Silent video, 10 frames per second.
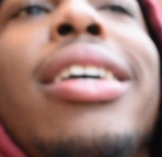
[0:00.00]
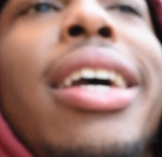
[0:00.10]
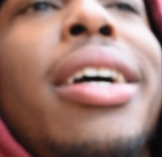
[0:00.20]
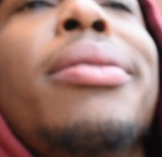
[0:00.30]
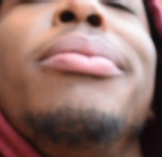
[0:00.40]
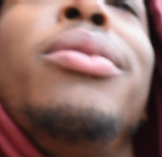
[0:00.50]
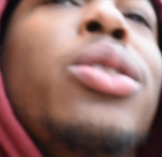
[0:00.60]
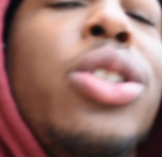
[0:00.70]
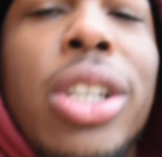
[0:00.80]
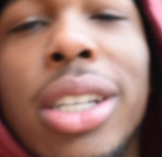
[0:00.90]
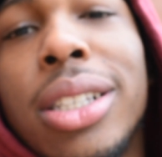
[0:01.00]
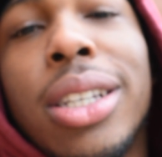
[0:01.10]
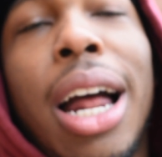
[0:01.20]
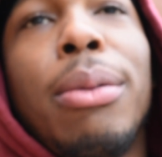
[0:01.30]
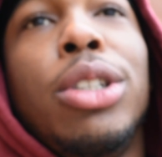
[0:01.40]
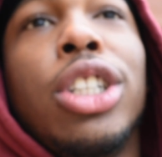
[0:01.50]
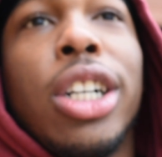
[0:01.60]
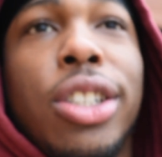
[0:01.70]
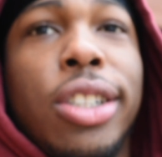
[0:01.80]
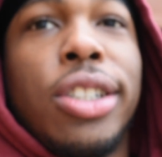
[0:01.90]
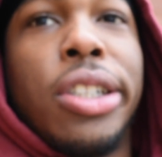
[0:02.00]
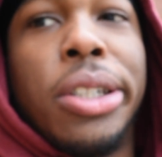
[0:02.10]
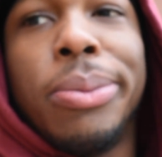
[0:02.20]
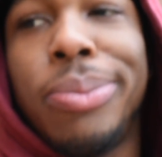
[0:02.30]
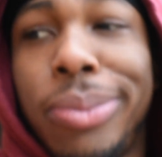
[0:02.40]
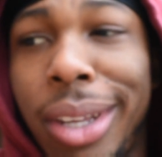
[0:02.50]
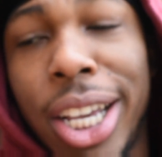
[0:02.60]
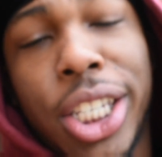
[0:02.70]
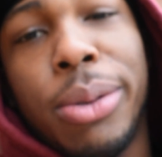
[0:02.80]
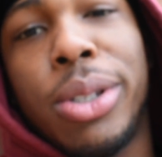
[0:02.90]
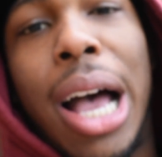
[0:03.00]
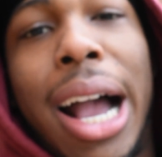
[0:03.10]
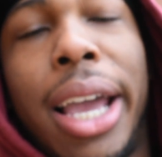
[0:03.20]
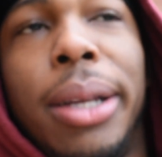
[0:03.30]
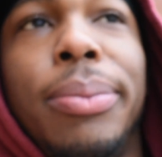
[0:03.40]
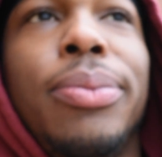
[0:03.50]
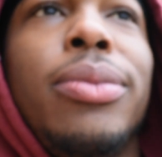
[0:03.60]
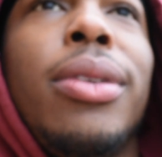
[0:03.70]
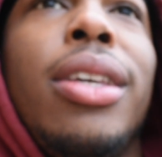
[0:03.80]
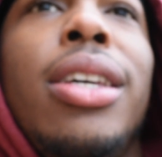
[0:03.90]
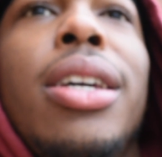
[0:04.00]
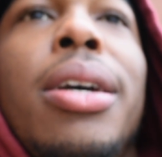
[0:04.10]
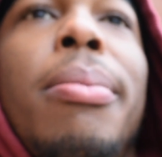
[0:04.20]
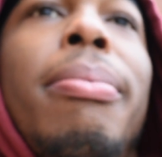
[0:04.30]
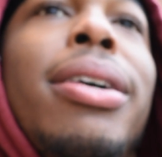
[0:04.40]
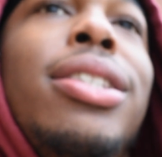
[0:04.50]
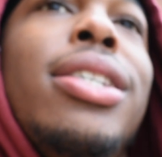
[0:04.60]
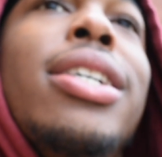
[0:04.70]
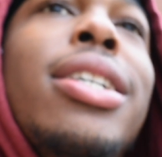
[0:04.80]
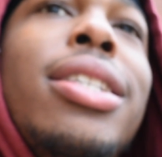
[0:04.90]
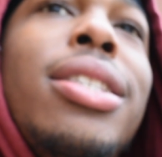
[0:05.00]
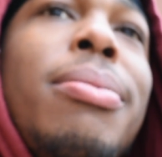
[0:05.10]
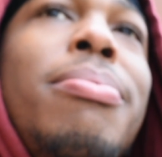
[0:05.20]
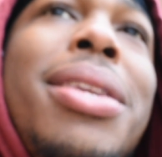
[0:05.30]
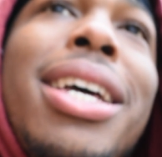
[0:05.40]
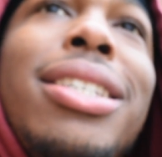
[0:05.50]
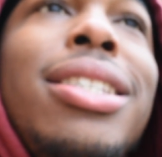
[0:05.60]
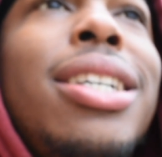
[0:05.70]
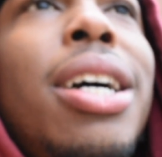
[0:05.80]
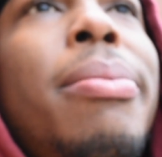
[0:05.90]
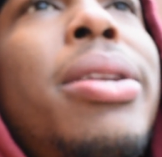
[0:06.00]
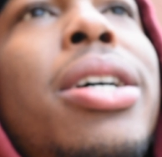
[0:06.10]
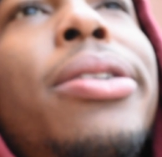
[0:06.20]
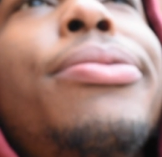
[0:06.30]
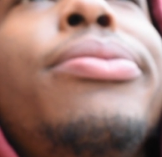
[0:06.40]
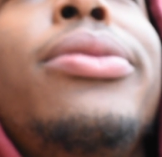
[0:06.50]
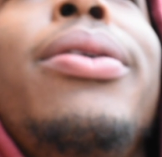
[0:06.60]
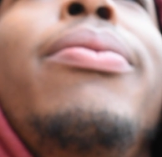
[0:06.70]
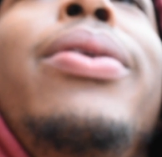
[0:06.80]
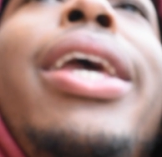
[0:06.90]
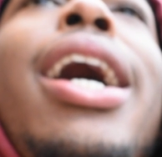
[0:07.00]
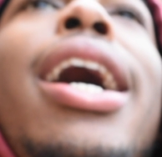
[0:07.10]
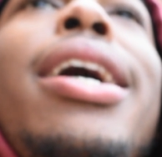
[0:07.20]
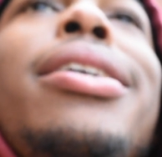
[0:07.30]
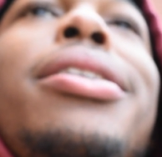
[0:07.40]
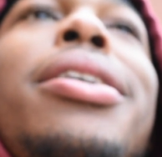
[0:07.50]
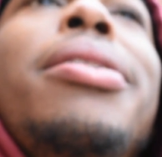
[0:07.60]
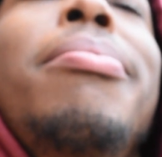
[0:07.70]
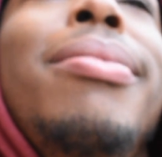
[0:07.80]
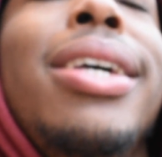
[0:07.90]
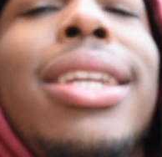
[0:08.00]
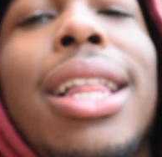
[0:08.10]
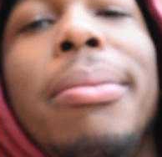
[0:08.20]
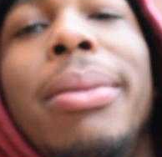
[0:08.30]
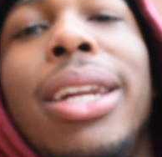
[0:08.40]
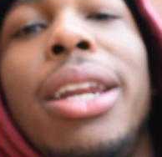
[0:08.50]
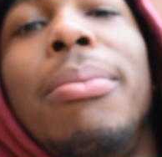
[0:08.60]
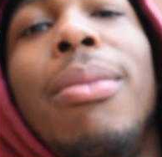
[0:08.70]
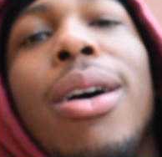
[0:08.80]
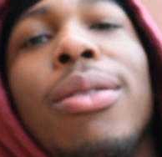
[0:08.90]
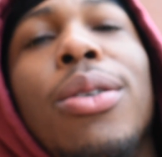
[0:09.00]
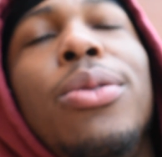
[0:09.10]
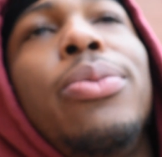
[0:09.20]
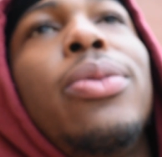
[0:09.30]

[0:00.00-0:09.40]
Yeah, well, shit. So that was church and shit. That shit was alright. But shit, some next shit coming up. We got Million Dollar Monday tomorrow.